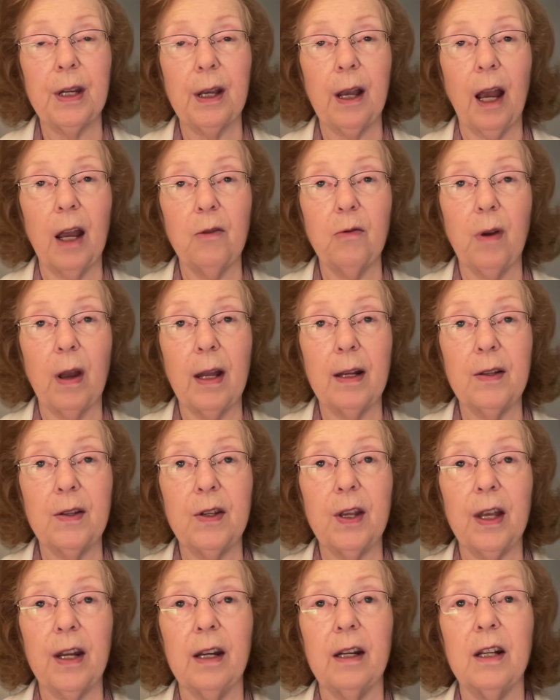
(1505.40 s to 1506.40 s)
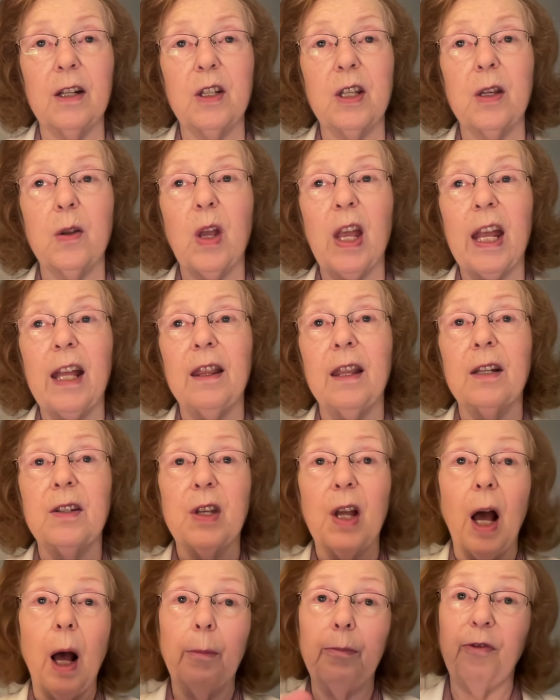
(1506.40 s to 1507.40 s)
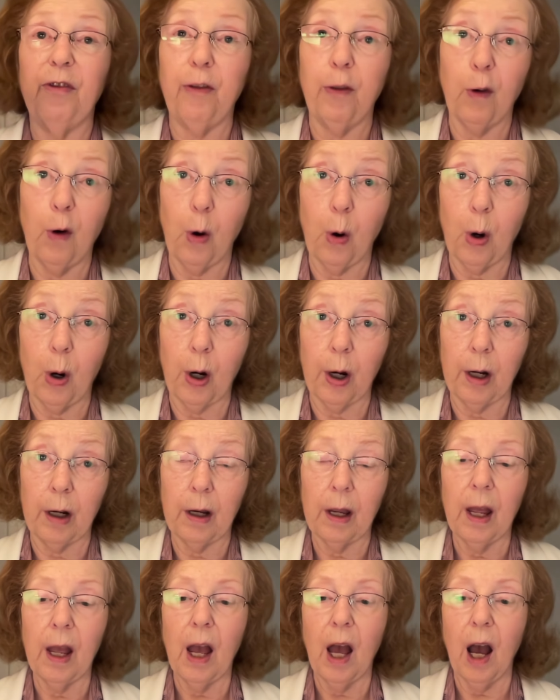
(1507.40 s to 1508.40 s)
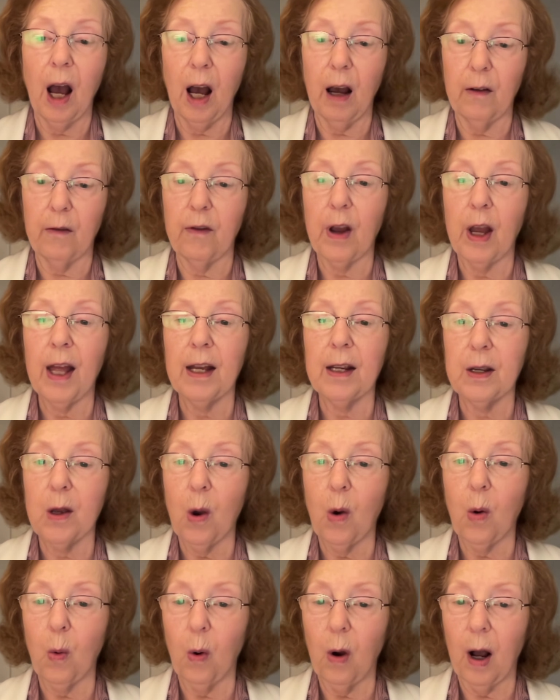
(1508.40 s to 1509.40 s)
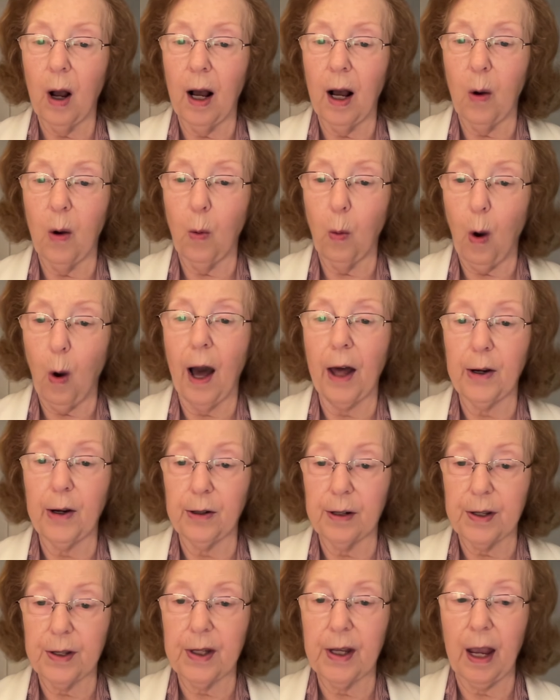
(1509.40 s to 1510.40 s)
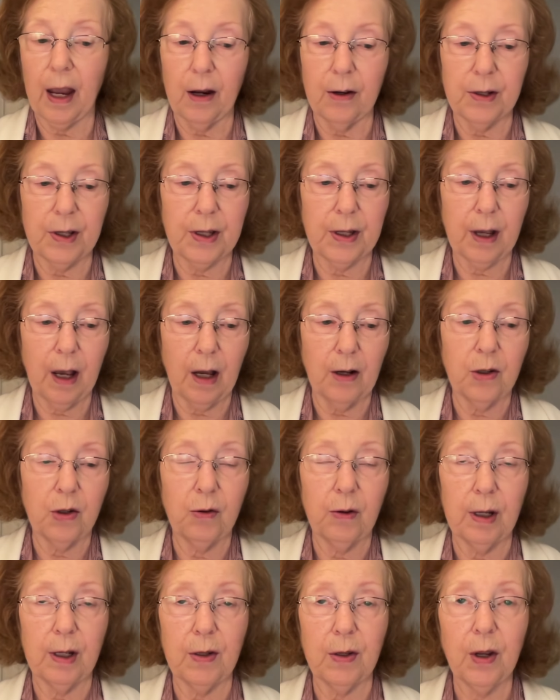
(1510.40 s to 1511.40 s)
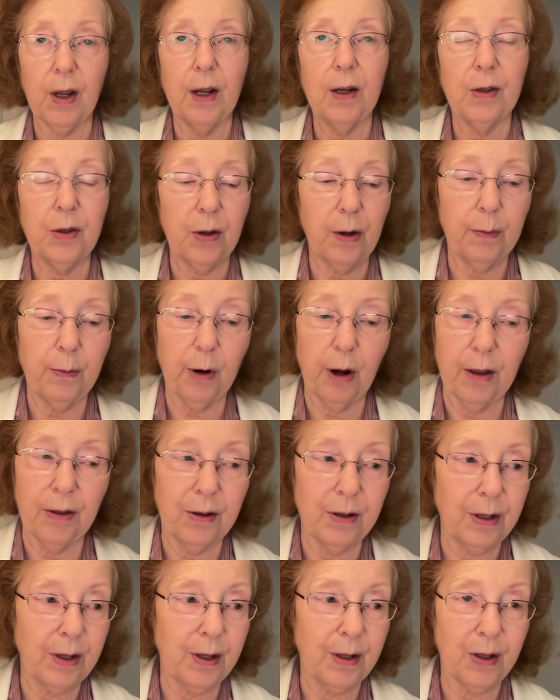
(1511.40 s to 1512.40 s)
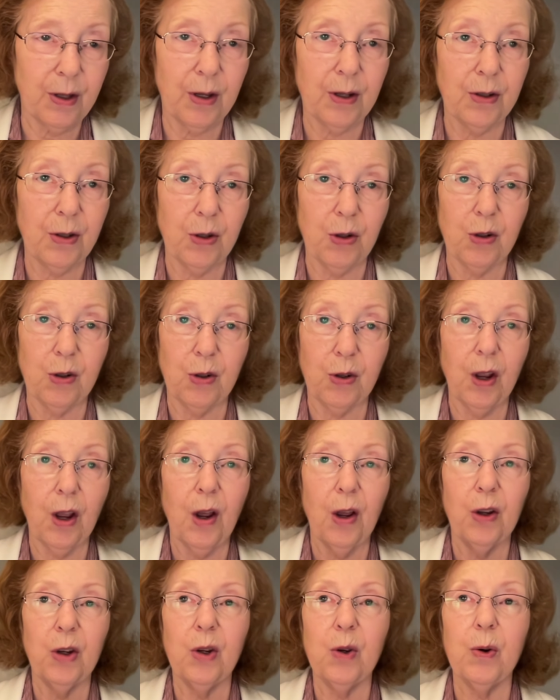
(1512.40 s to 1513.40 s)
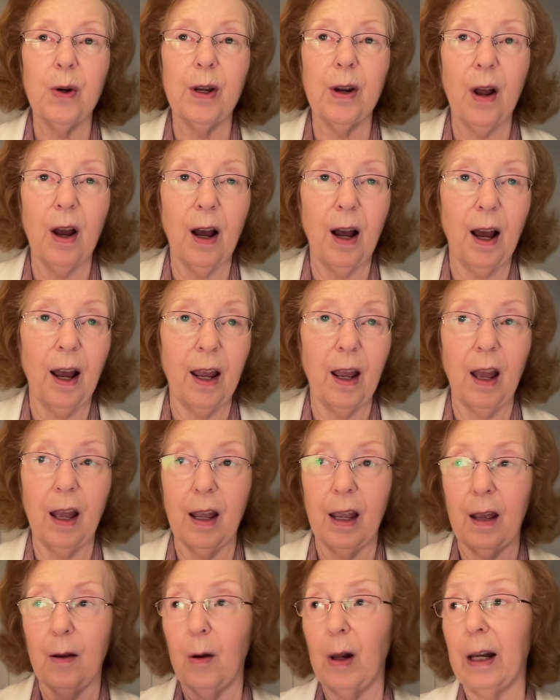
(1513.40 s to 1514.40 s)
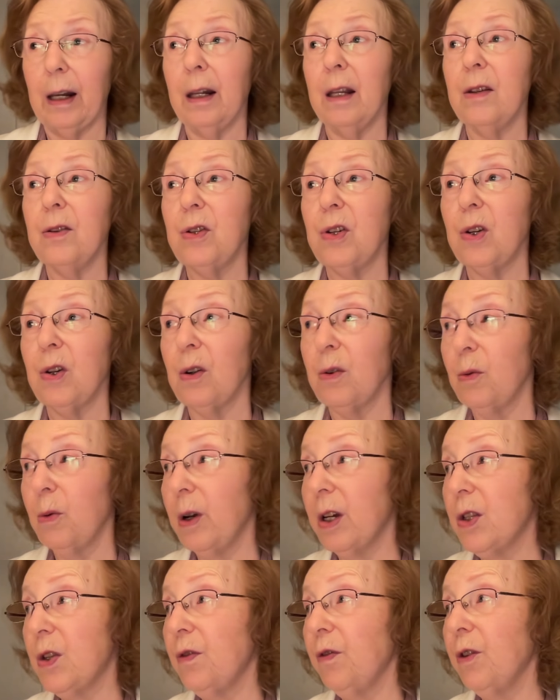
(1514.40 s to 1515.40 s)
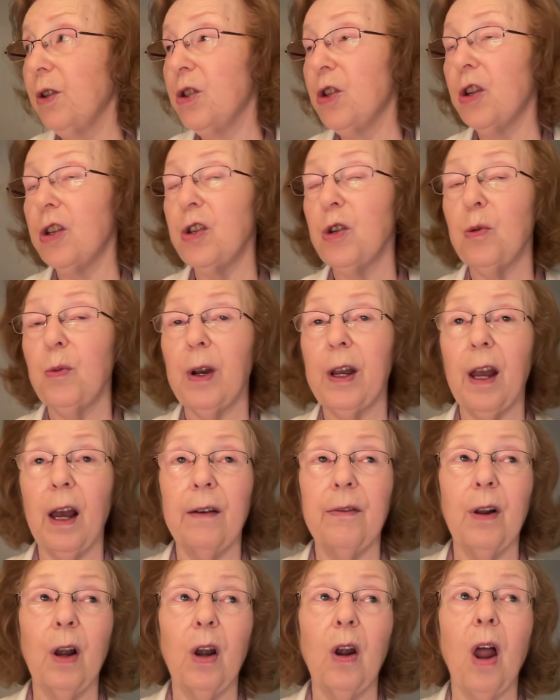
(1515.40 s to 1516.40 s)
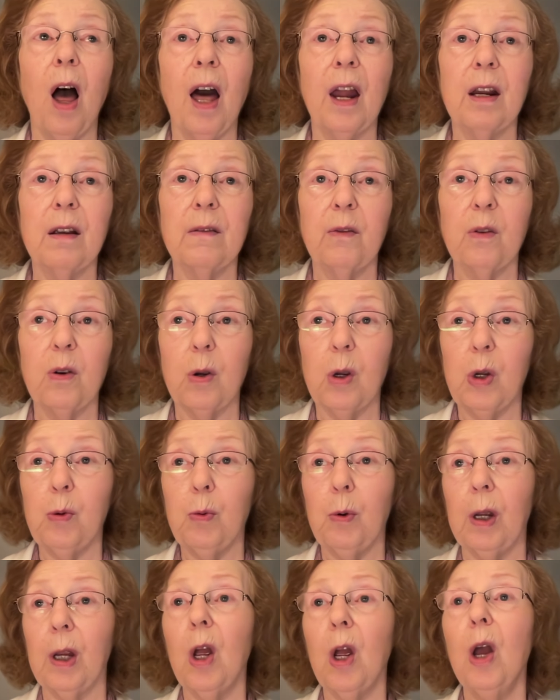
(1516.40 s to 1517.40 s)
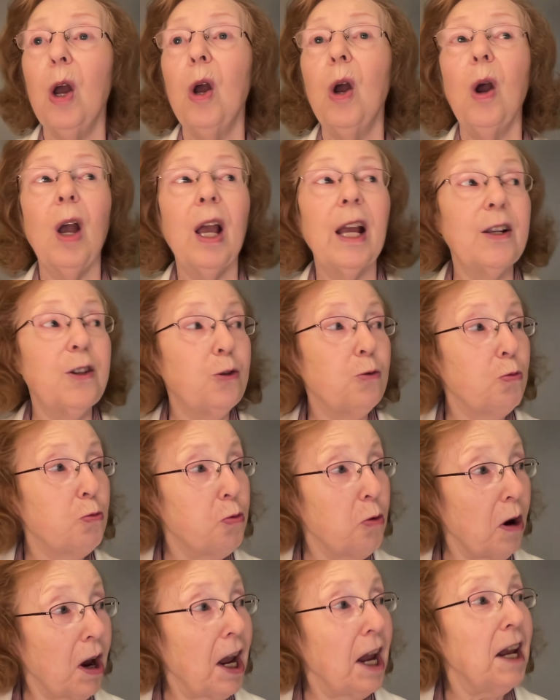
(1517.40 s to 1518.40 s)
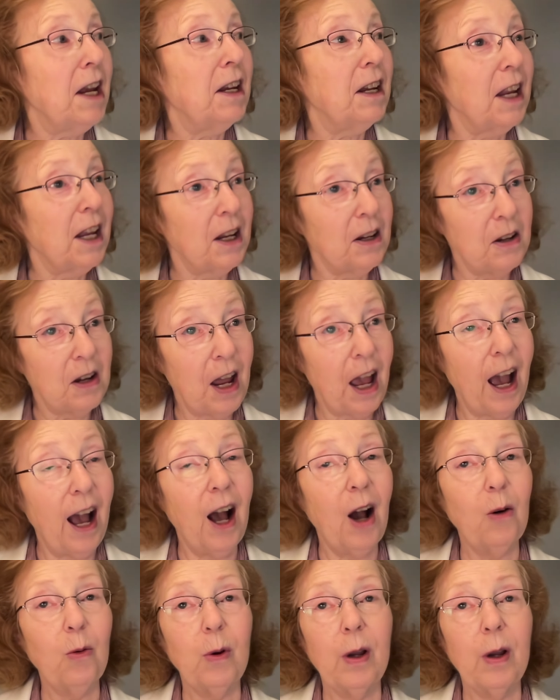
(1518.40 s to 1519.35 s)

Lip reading: I read said it is in the top four of water-scarce countries. So, brothers and sisters, you and I, at least here in West Virginia, we have a lot of greenery. It's raining now.